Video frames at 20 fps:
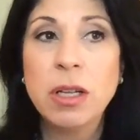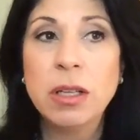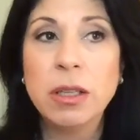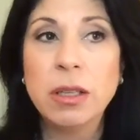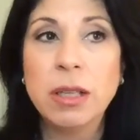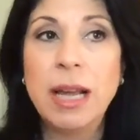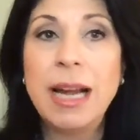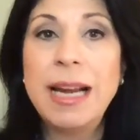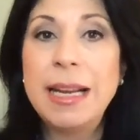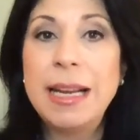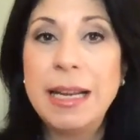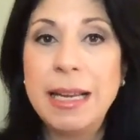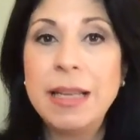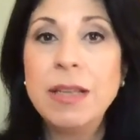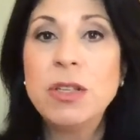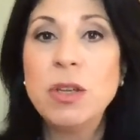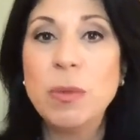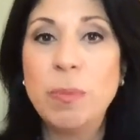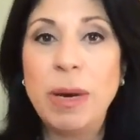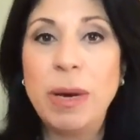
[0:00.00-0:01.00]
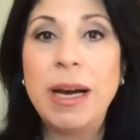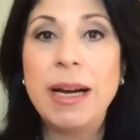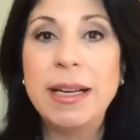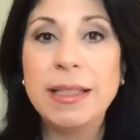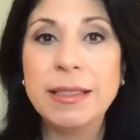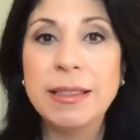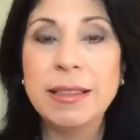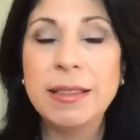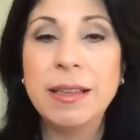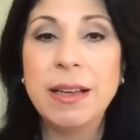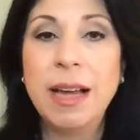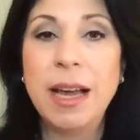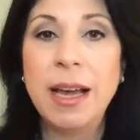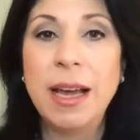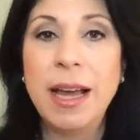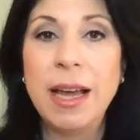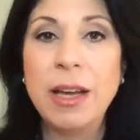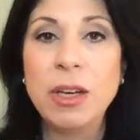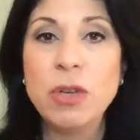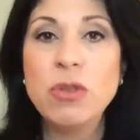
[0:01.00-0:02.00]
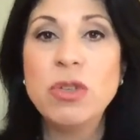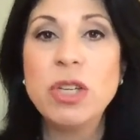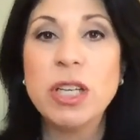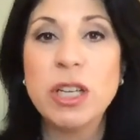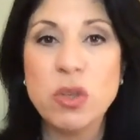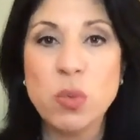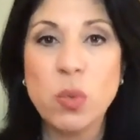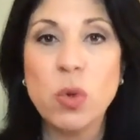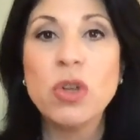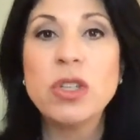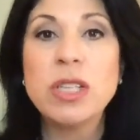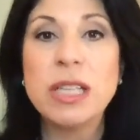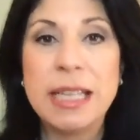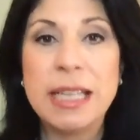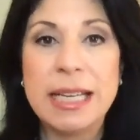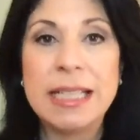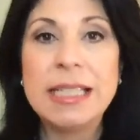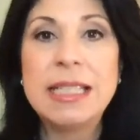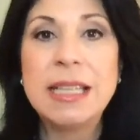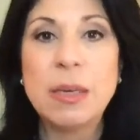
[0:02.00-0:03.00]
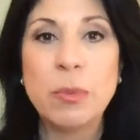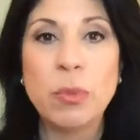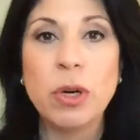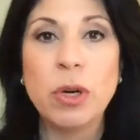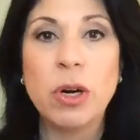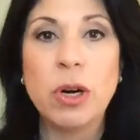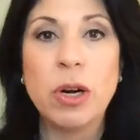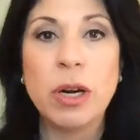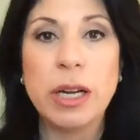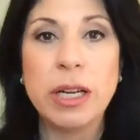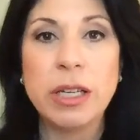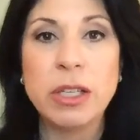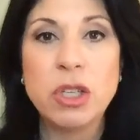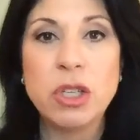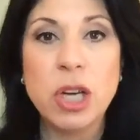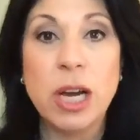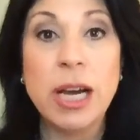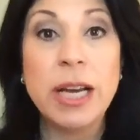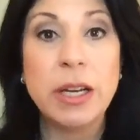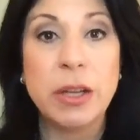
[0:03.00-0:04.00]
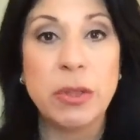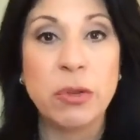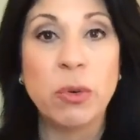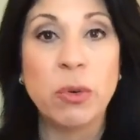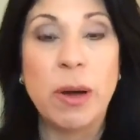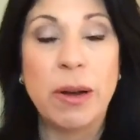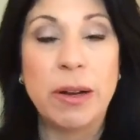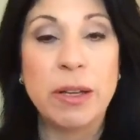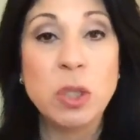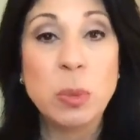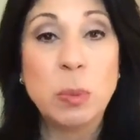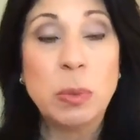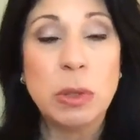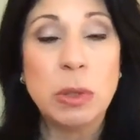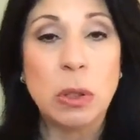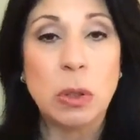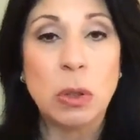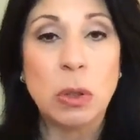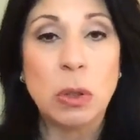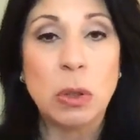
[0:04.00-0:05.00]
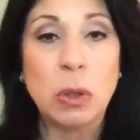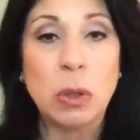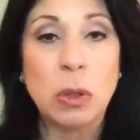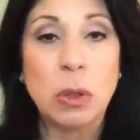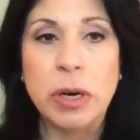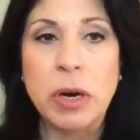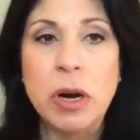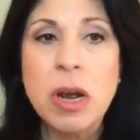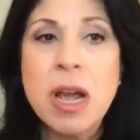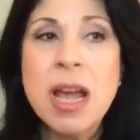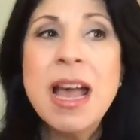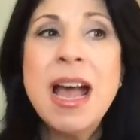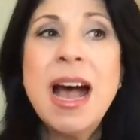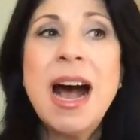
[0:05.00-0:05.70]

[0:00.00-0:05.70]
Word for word: lighting into Biden and using his words against him regarding China throughout his political career.